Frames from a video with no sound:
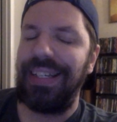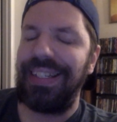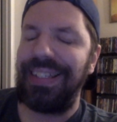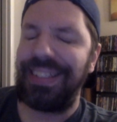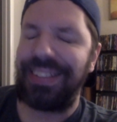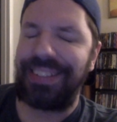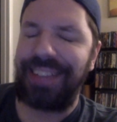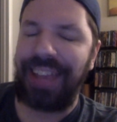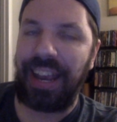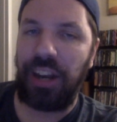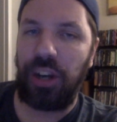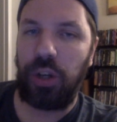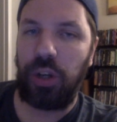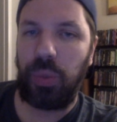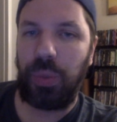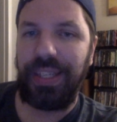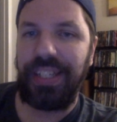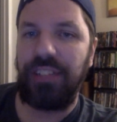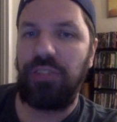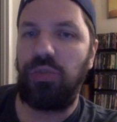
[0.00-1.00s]
It's
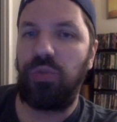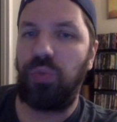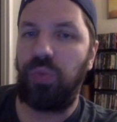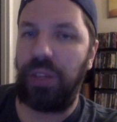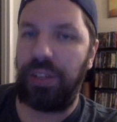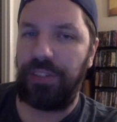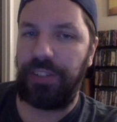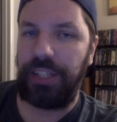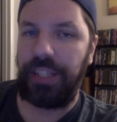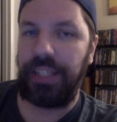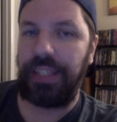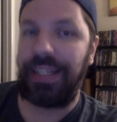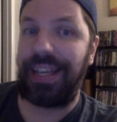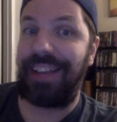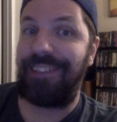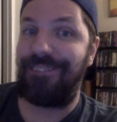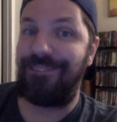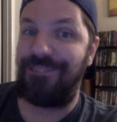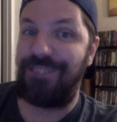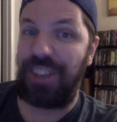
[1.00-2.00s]
harrowing, riveting,
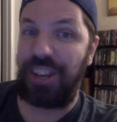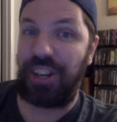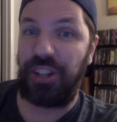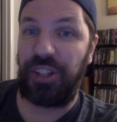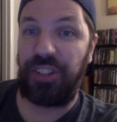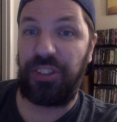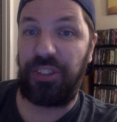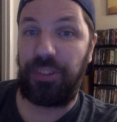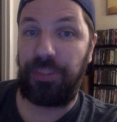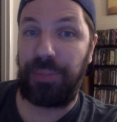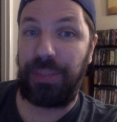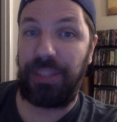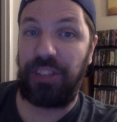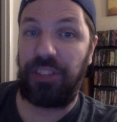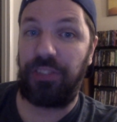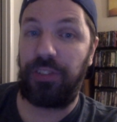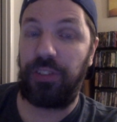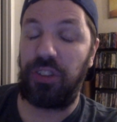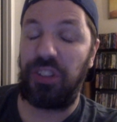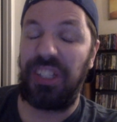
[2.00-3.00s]
and very
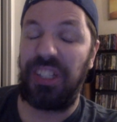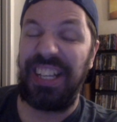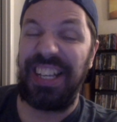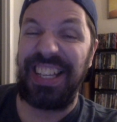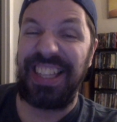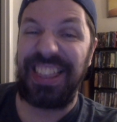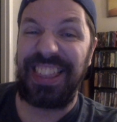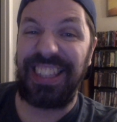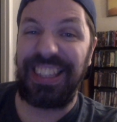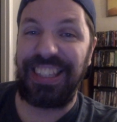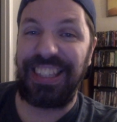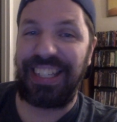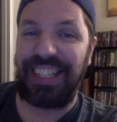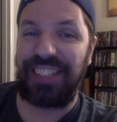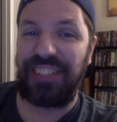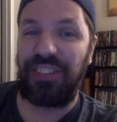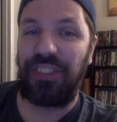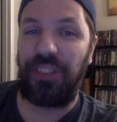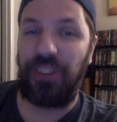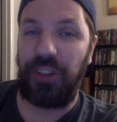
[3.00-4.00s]
suspenseful. The
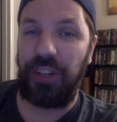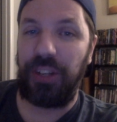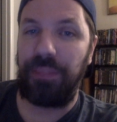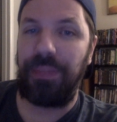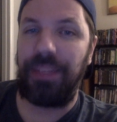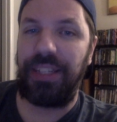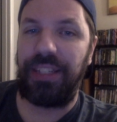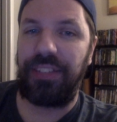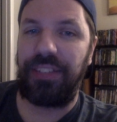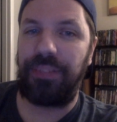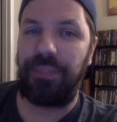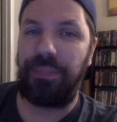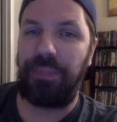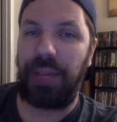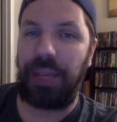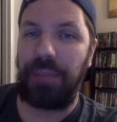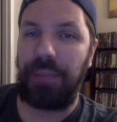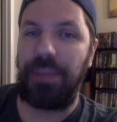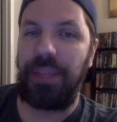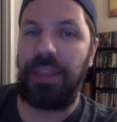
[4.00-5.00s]
last 30 minutes
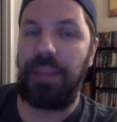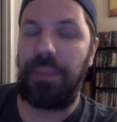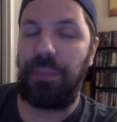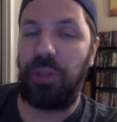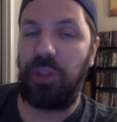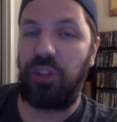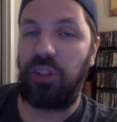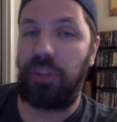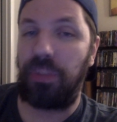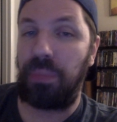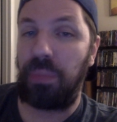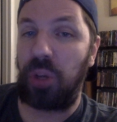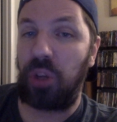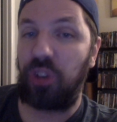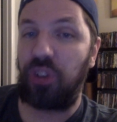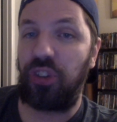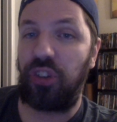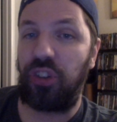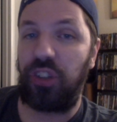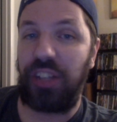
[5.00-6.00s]
might be the most
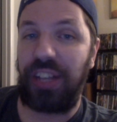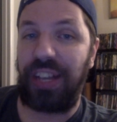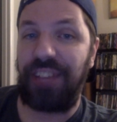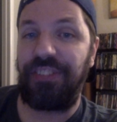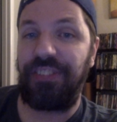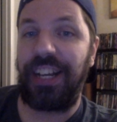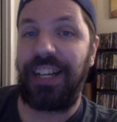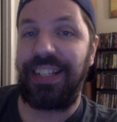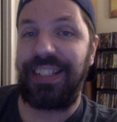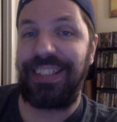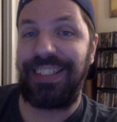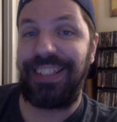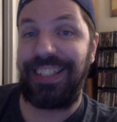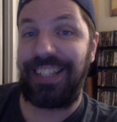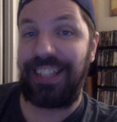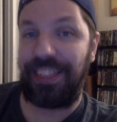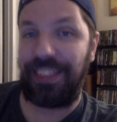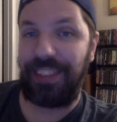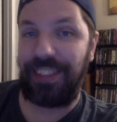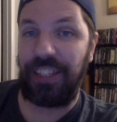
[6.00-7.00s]
emotional I've gotten in
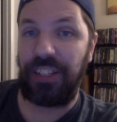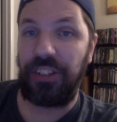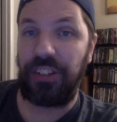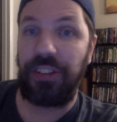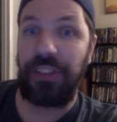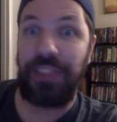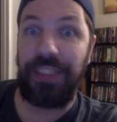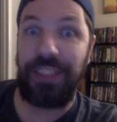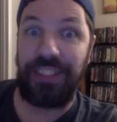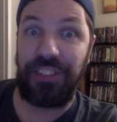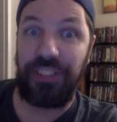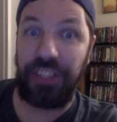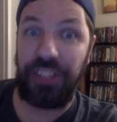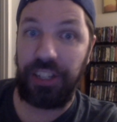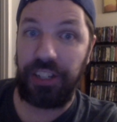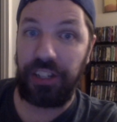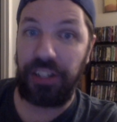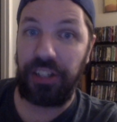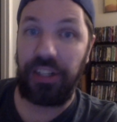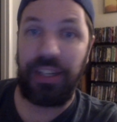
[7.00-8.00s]
a theater this
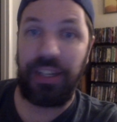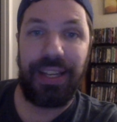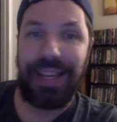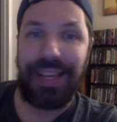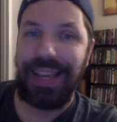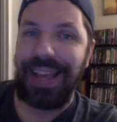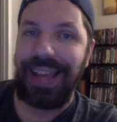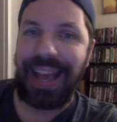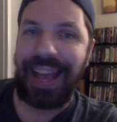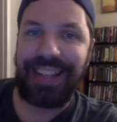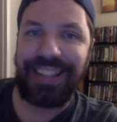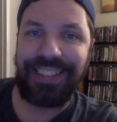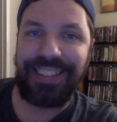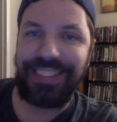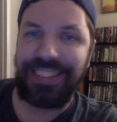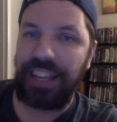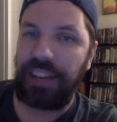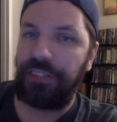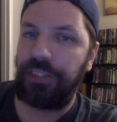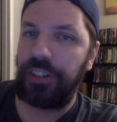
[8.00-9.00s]
year. And it's
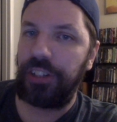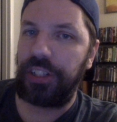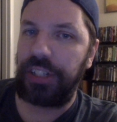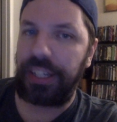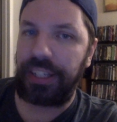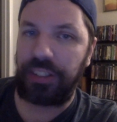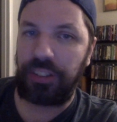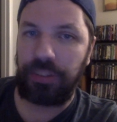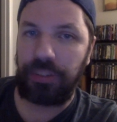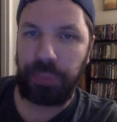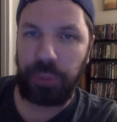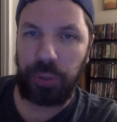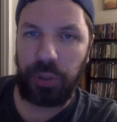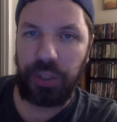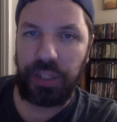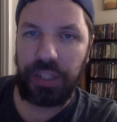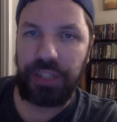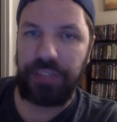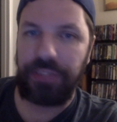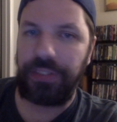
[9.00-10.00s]
never
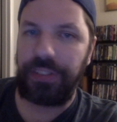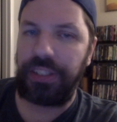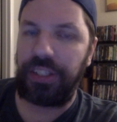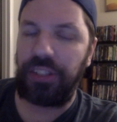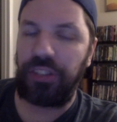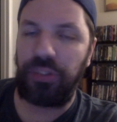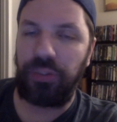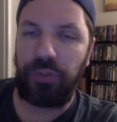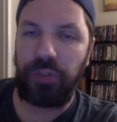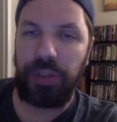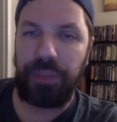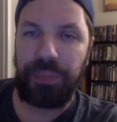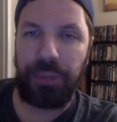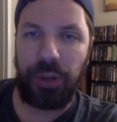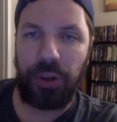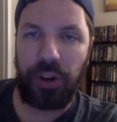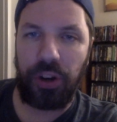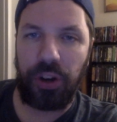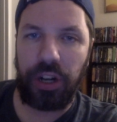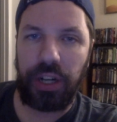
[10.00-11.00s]
exploitive, it doesn't rip
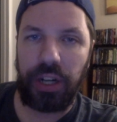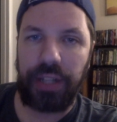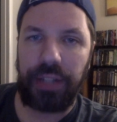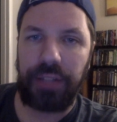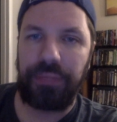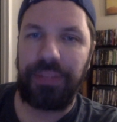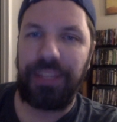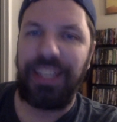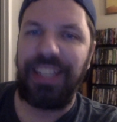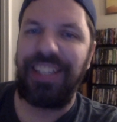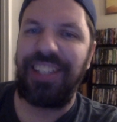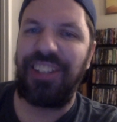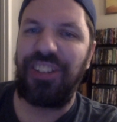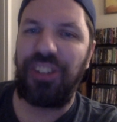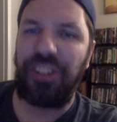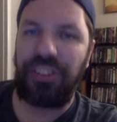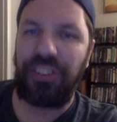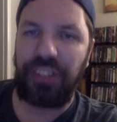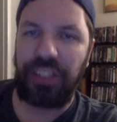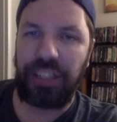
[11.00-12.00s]
your heart out, it
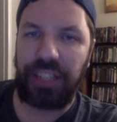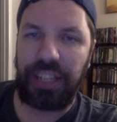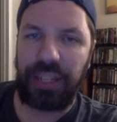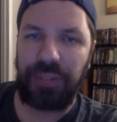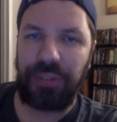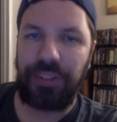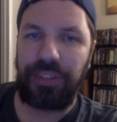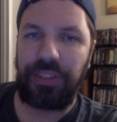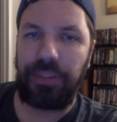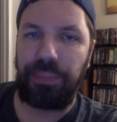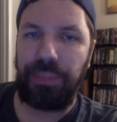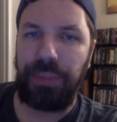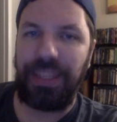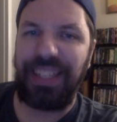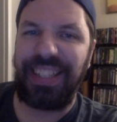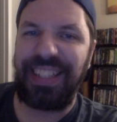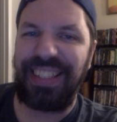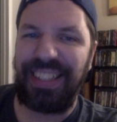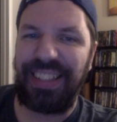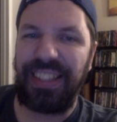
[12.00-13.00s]
just allows us a
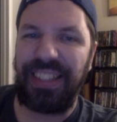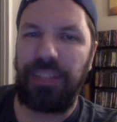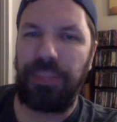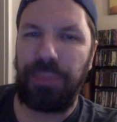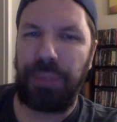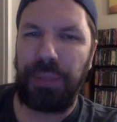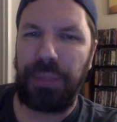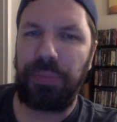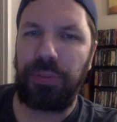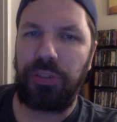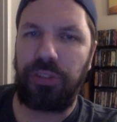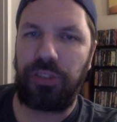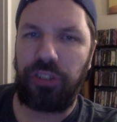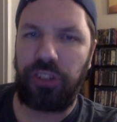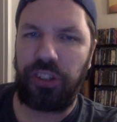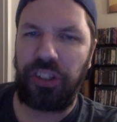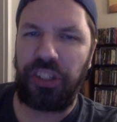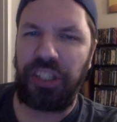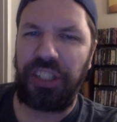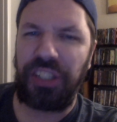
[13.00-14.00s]
peek into these people's
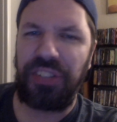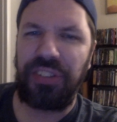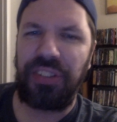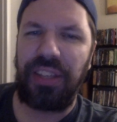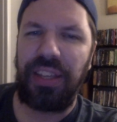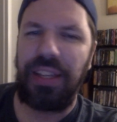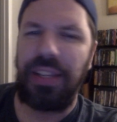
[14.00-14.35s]
journeys.